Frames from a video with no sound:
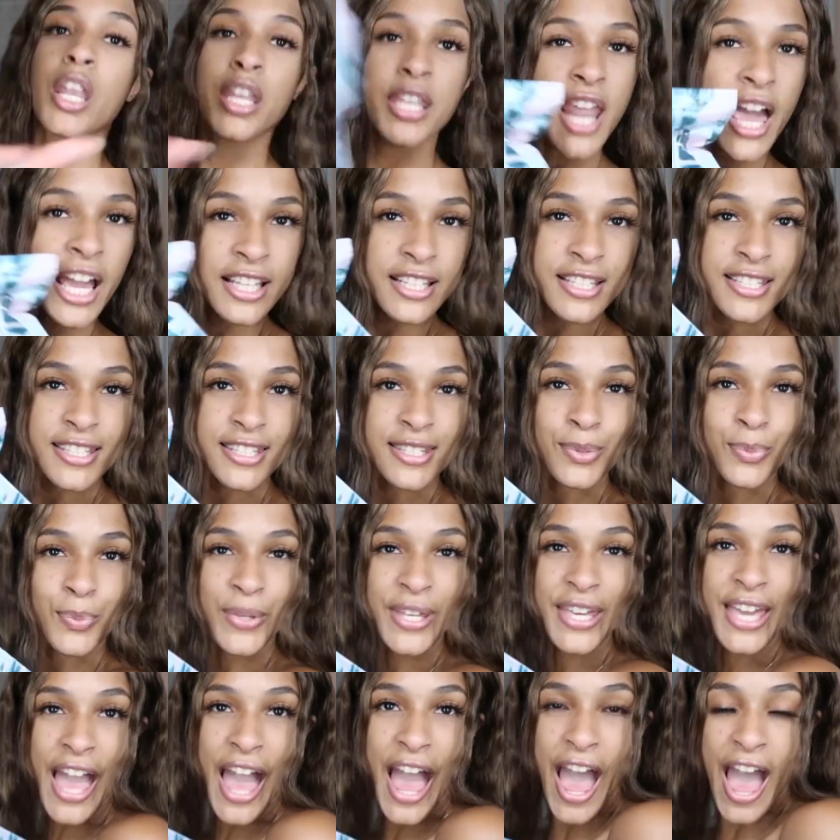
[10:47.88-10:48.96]
Next
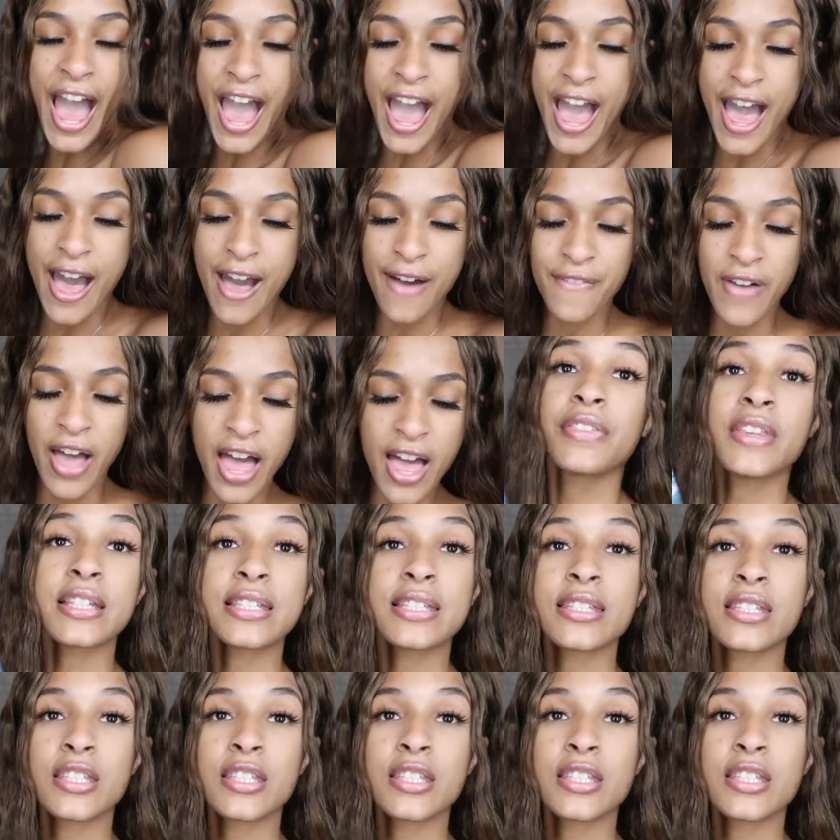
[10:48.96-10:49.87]
we have, this